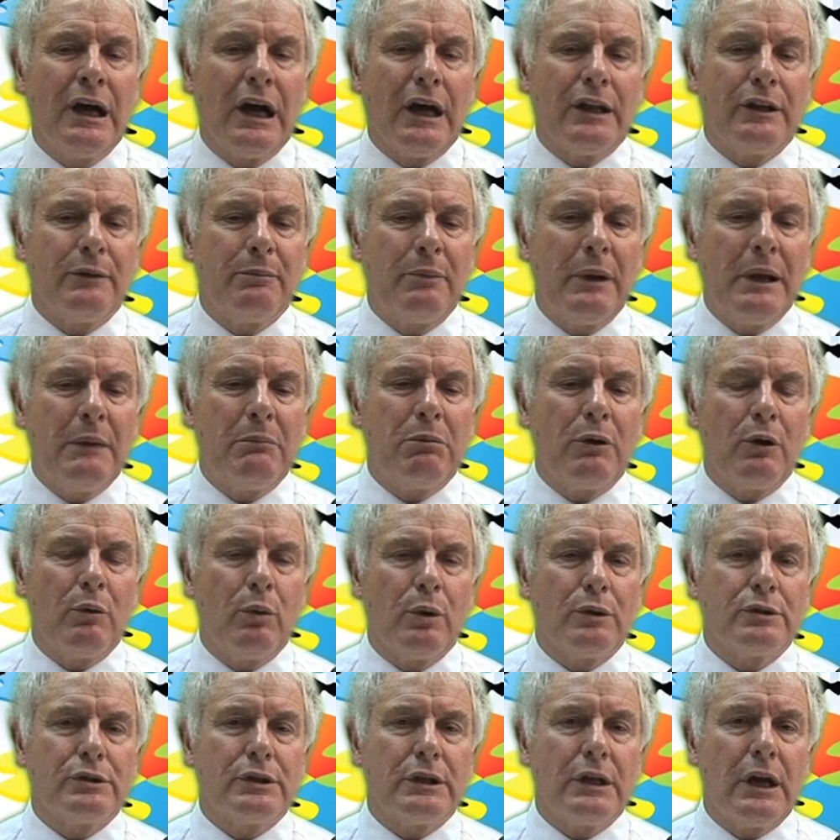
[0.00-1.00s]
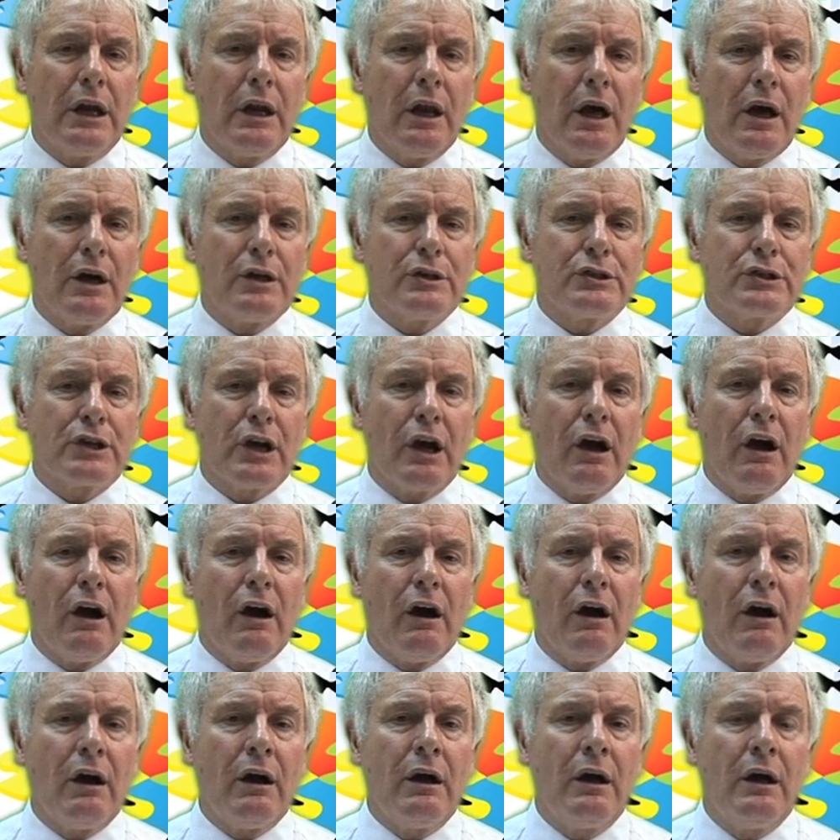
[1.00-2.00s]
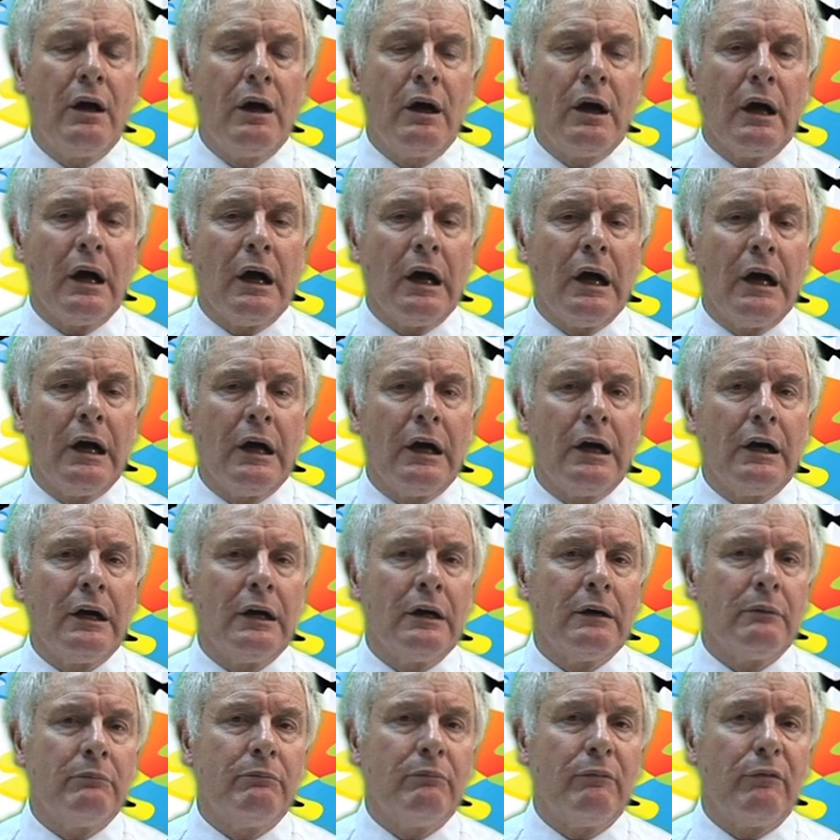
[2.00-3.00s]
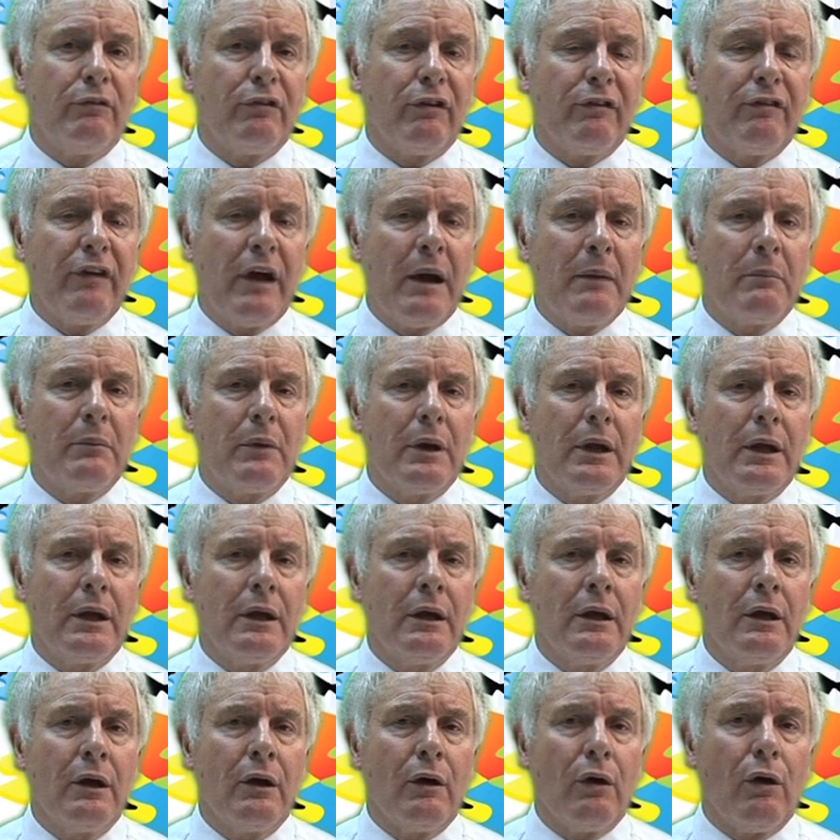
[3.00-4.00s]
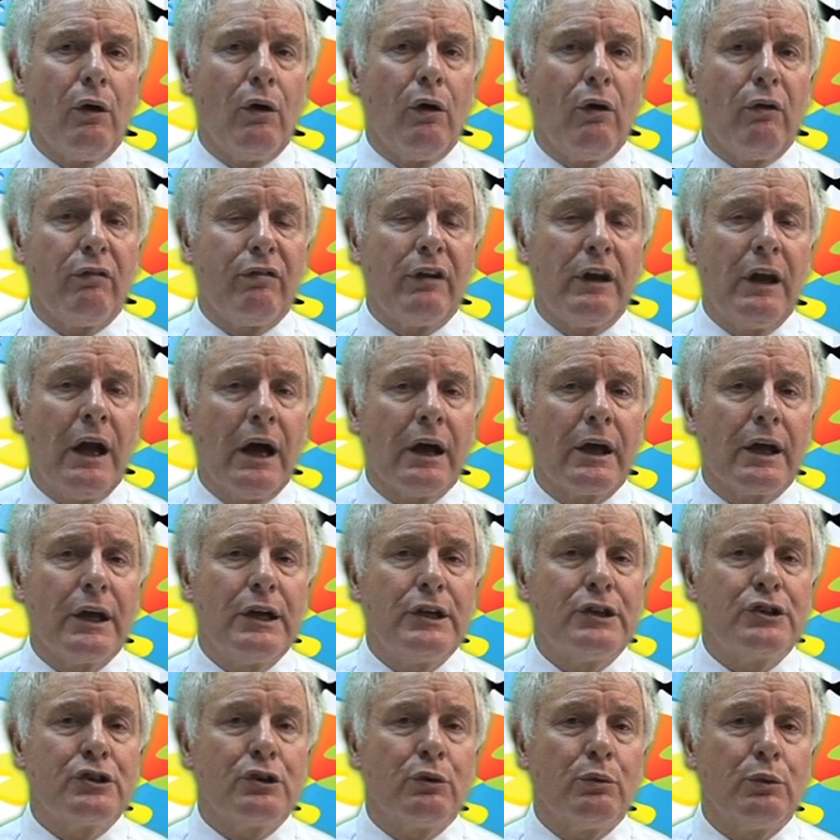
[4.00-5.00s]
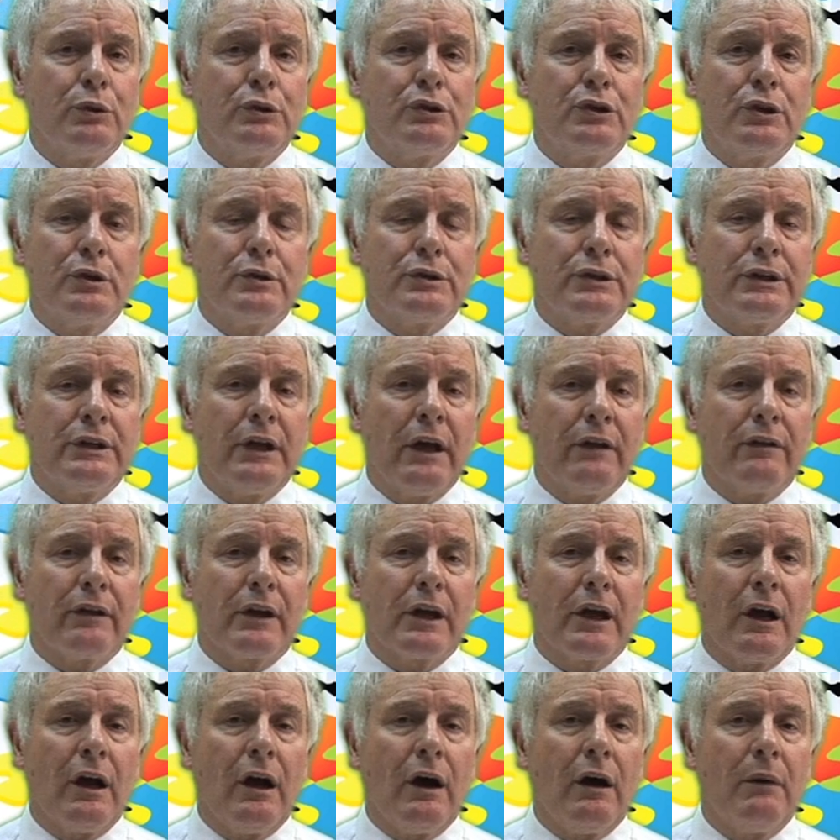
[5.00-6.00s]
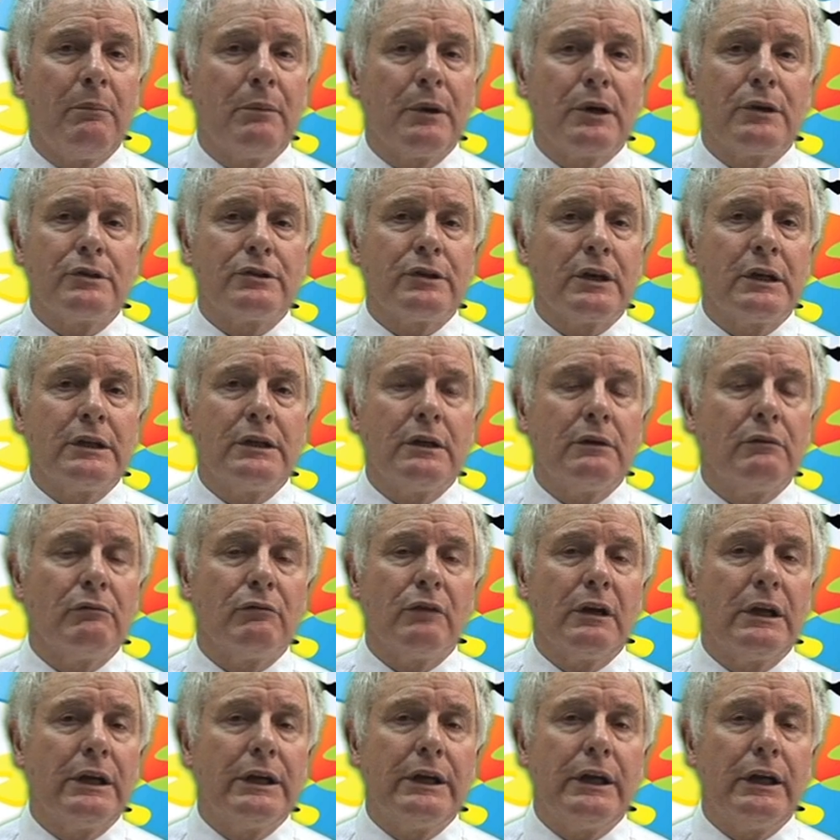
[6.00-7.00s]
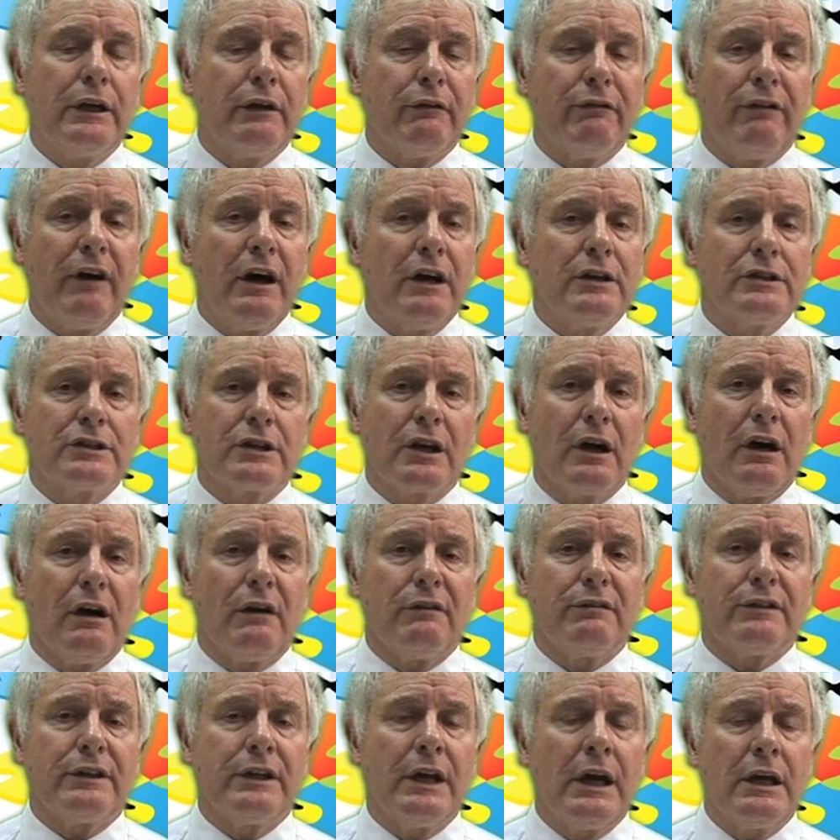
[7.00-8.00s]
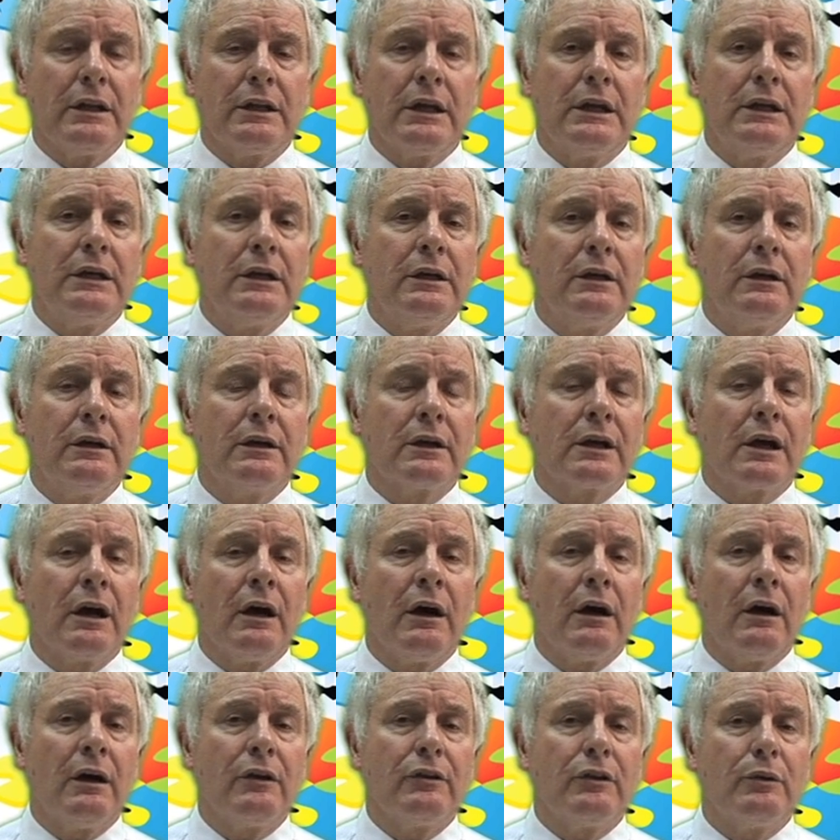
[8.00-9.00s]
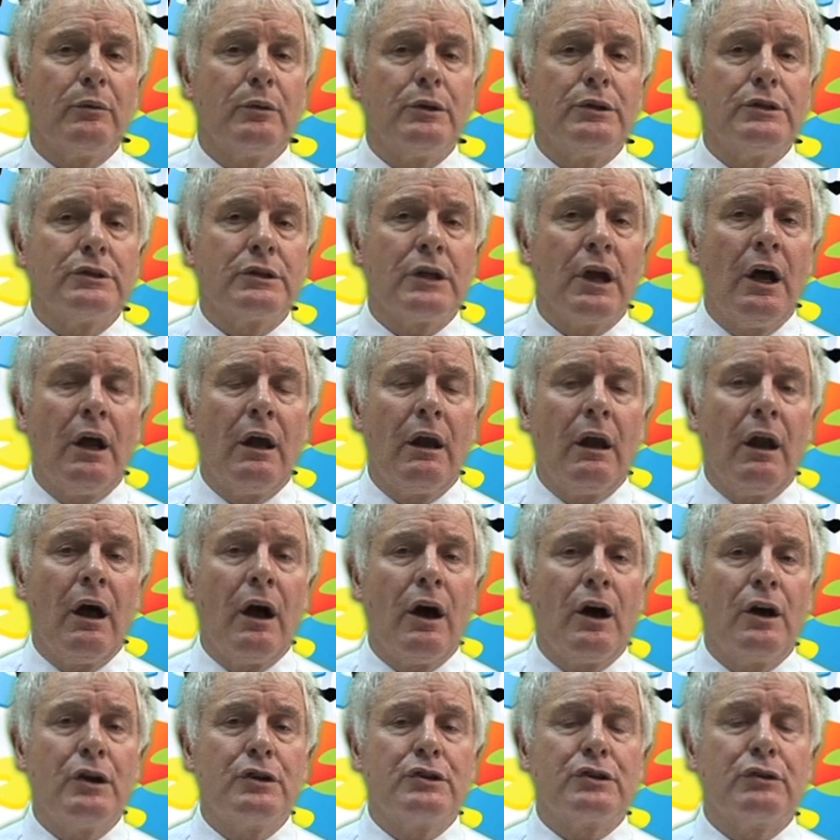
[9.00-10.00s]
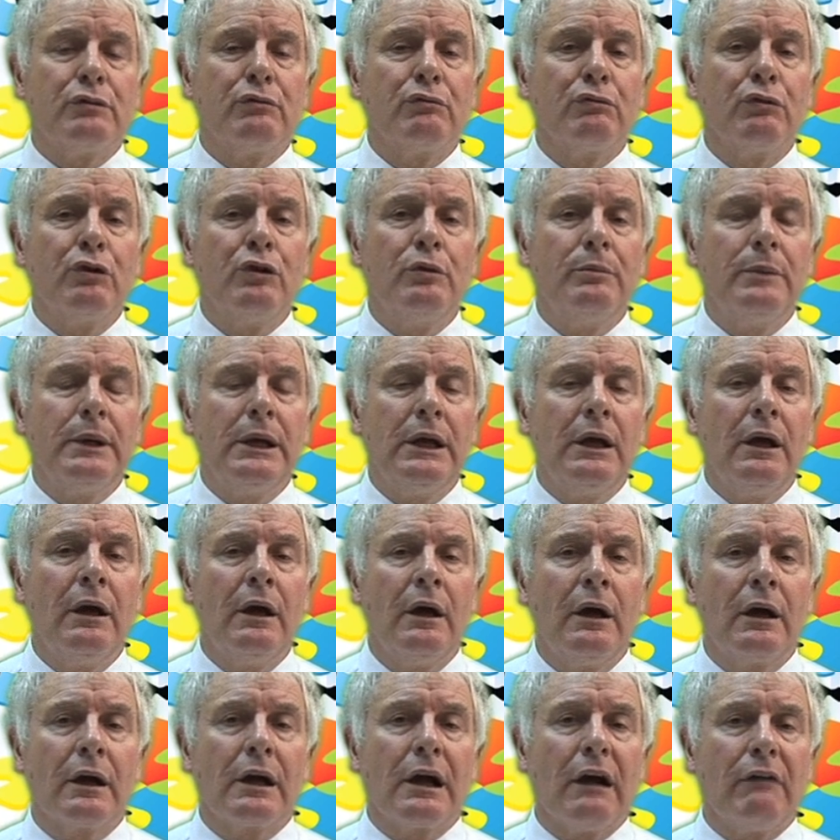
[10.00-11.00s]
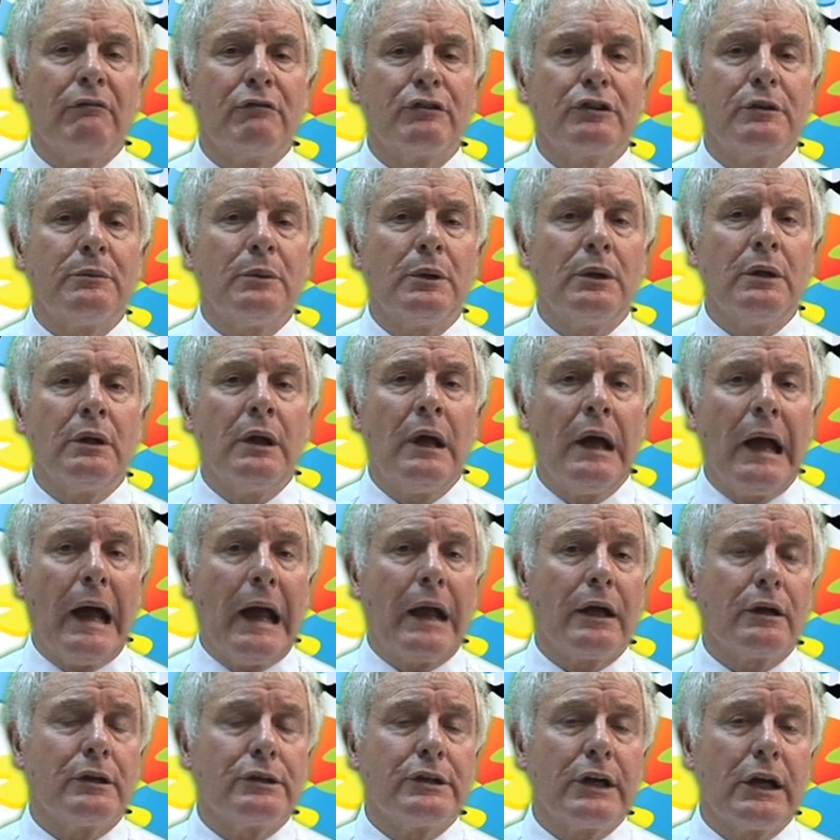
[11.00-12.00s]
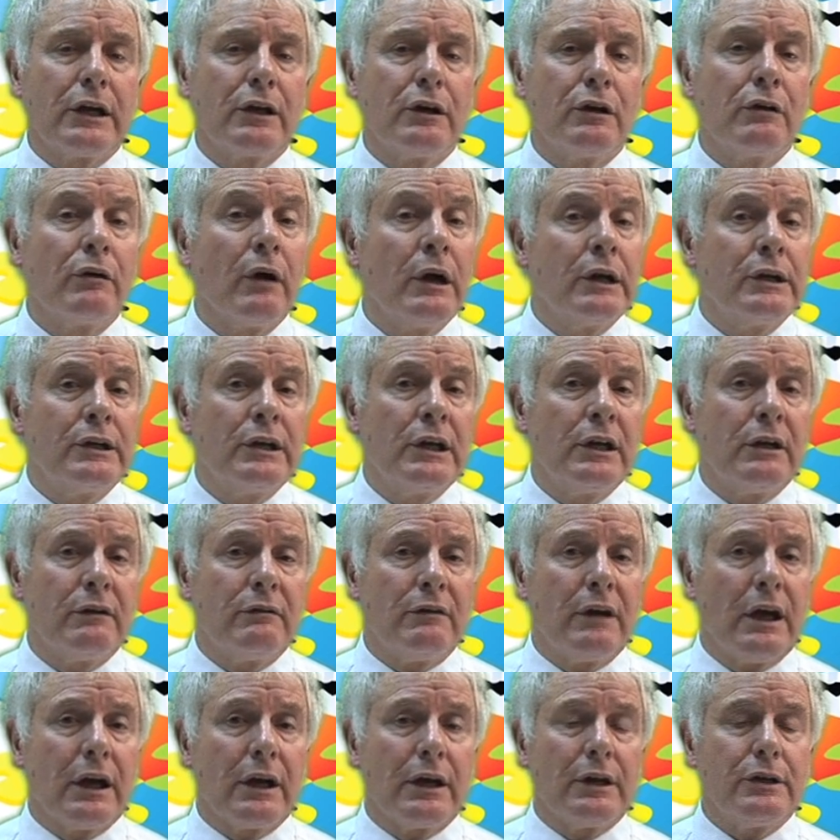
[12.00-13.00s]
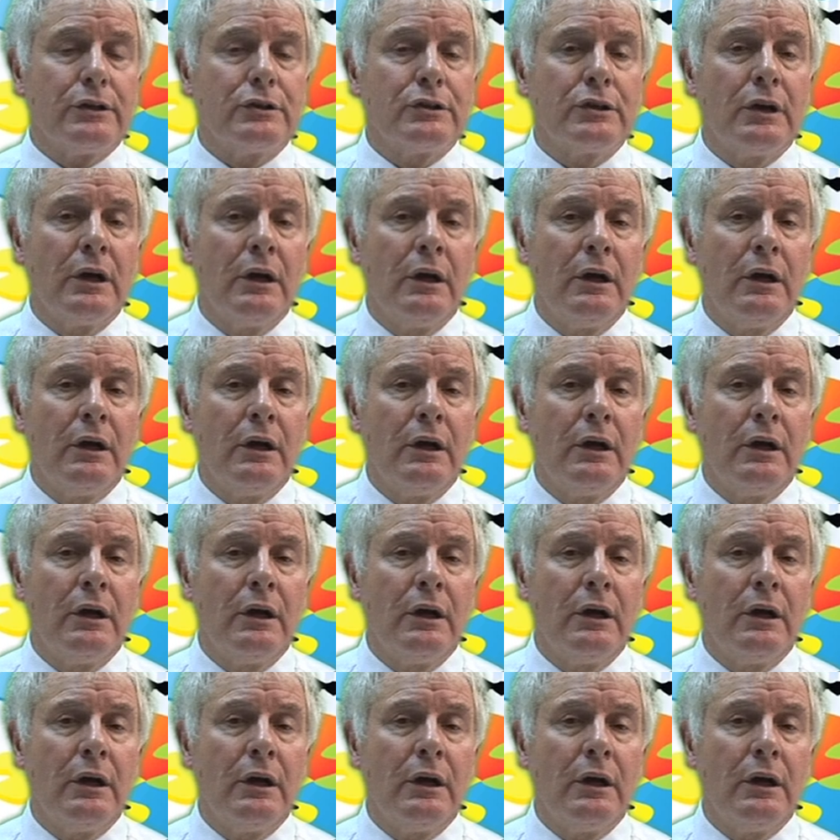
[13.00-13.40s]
And the people who wanted a large car for family or for luggage would choose another car because they didn't really need a fast car for that. They needed a car that was large and roomy, comfortable, and could take a great deal of luggage.